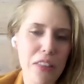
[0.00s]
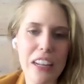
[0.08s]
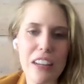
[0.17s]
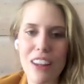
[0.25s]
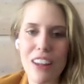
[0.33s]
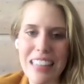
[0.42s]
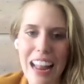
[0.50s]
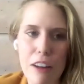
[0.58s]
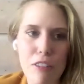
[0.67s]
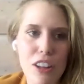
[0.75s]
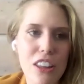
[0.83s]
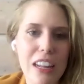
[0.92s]
They invest
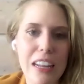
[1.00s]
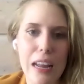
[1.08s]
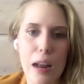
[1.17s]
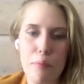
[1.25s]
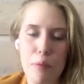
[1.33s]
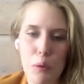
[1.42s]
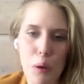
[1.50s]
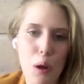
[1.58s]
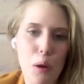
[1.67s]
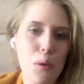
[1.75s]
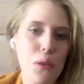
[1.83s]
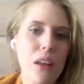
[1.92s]
everything in hyper
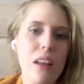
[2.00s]
growth.